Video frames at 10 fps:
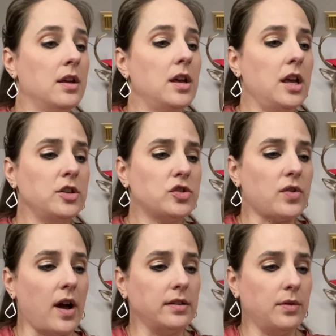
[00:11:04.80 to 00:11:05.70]
He
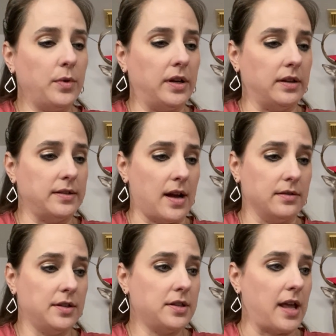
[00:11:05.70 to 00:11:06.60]
shrugged and went
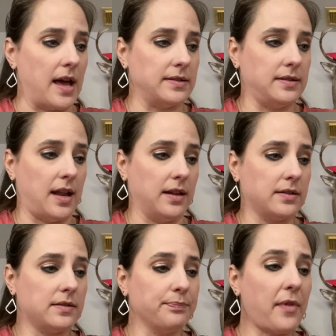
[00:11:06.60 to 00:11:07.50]
down to the gas
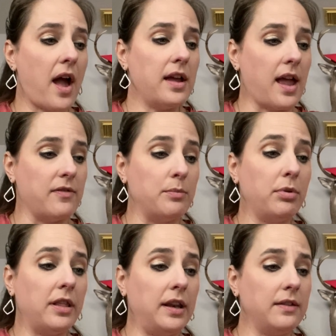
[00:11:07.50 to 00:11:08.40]
tanks. I gave him
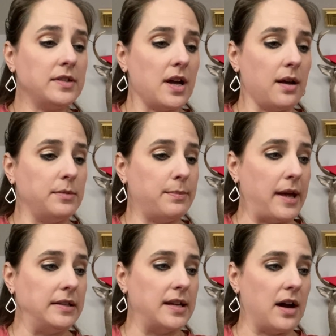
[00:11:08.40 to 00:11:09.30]
plenty of time to
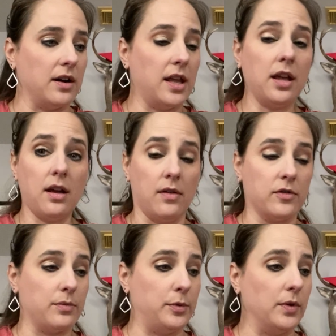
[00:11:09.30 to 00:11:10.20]
bed down, get
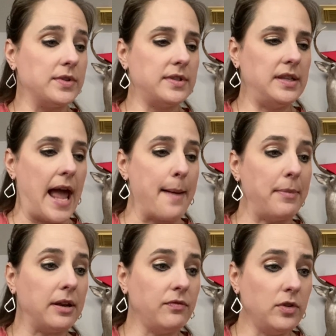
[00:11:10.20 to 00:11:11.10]
comfortable,
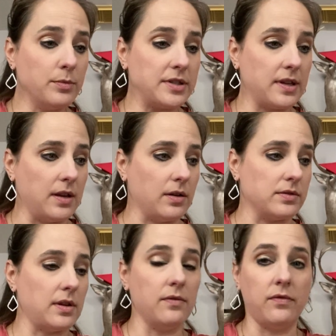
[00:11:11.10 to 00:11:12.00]
snap at a few
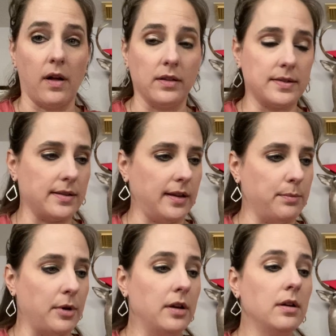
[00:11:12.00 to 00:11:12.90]
mosquitoes, and fall
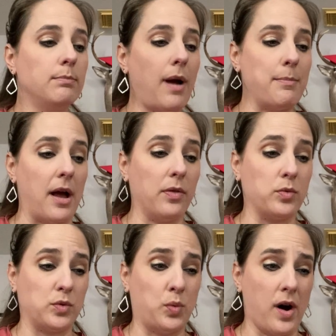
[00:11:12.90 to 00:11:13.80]
asleep. My mouth
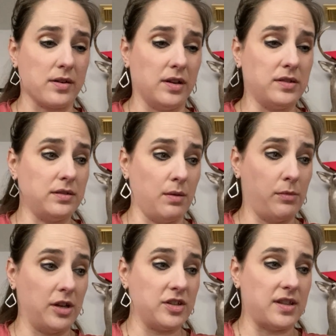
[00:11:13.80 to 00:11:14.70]
was watering so
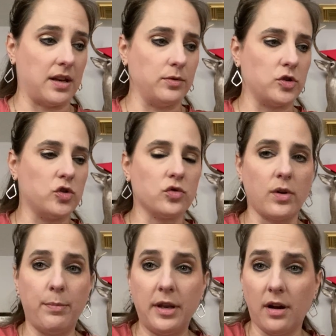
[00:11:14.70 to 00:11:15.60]
much that it was
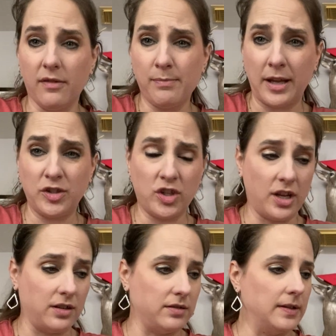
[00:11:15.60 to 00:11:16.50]
dripping off my
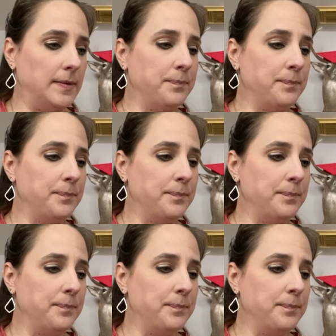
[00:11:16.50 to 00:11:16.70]
chin.